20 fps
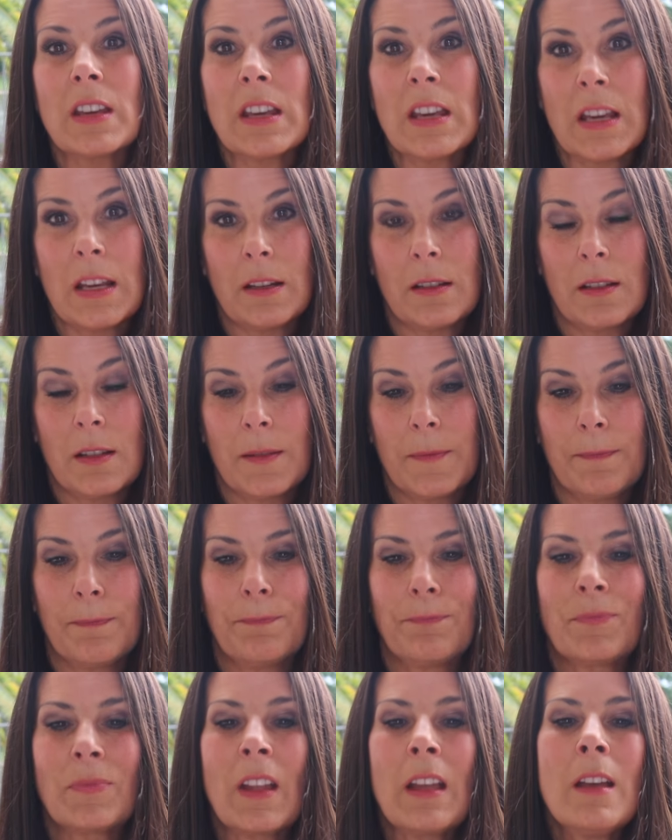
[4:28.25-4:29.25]
eat.
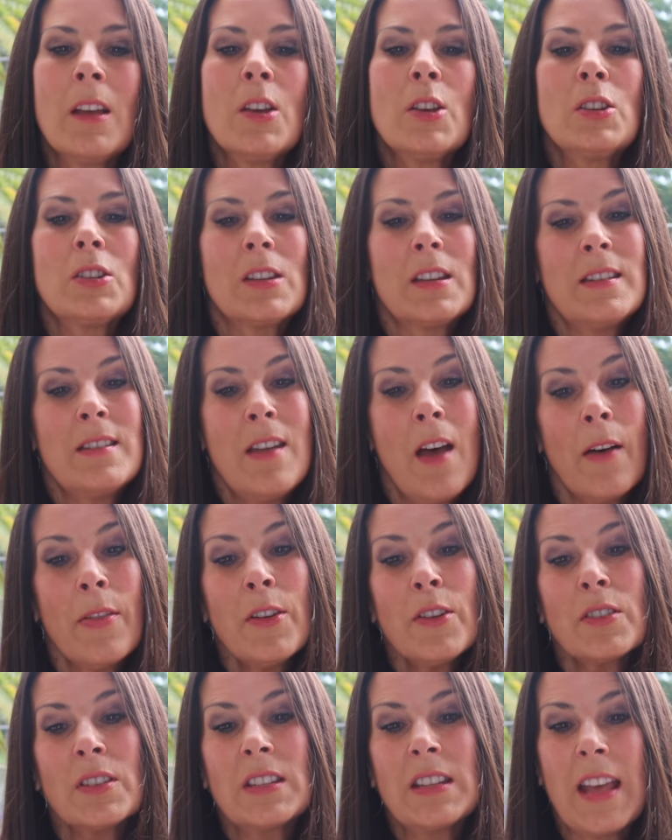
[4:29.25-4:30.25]
So
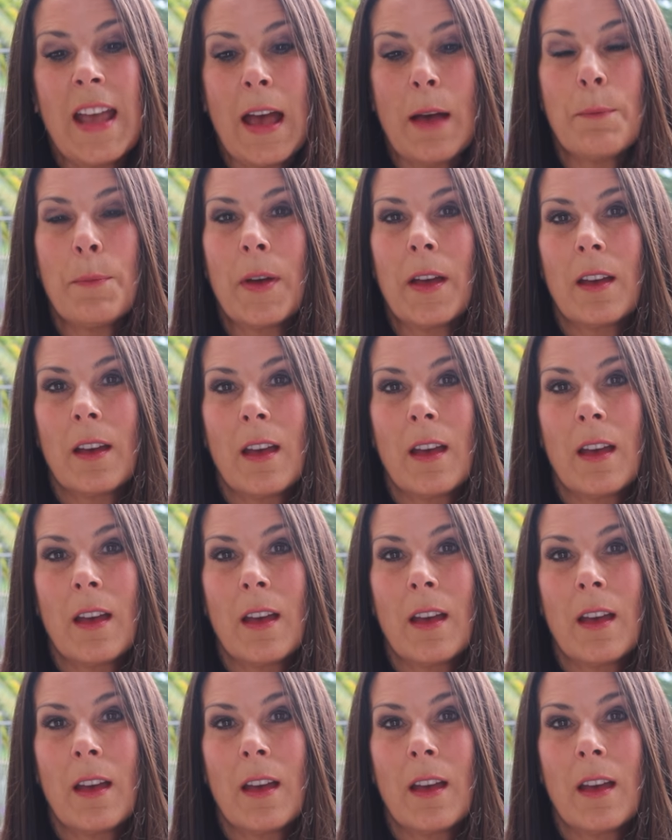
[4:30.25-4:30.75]
another tip,